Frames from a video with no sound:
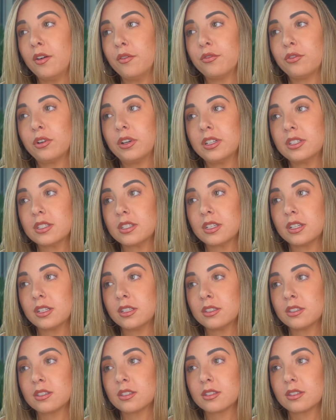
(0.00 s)
For
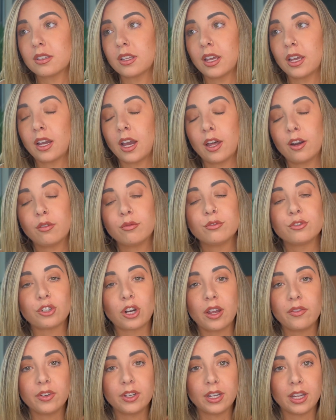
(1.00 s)
instance, like I don't
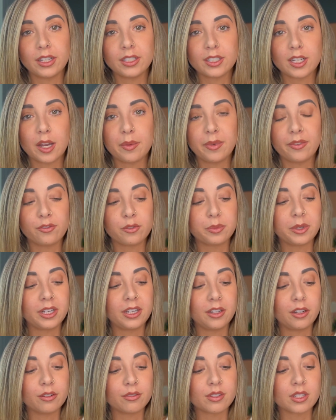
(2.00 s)
drive at nighttime.
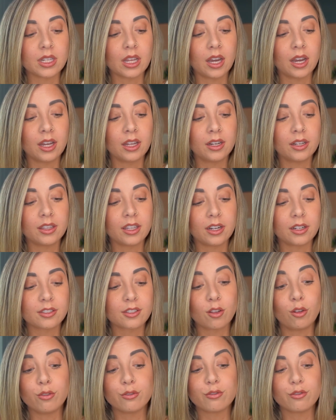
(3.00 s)
Everybody knows that.
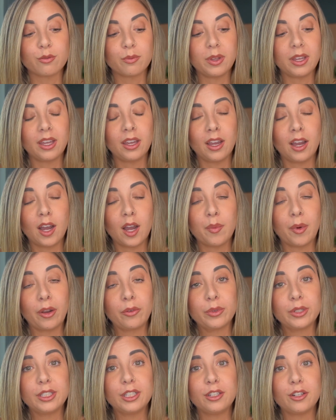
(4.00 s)
That's close with me. I
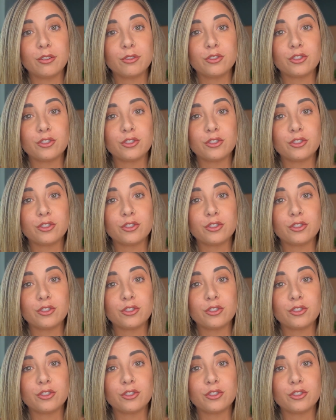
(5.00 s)
really don't